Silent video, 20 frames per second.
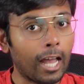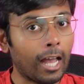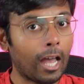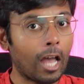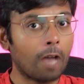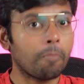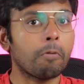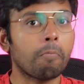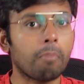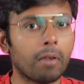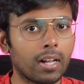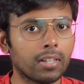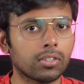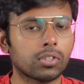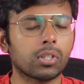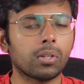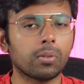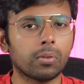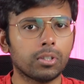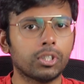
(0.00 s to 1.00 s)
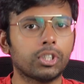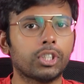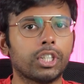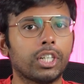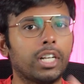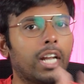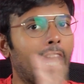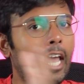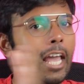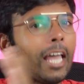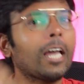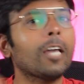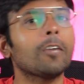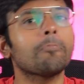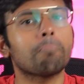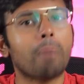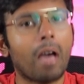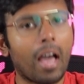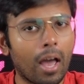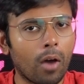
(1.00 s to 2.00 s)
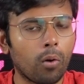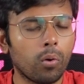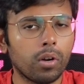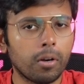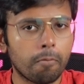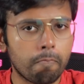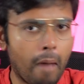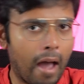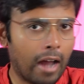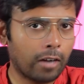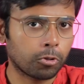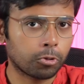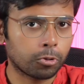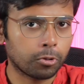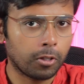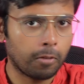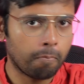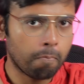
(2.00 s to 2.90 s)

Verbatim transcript: Apple plans to launch an AI-powered battery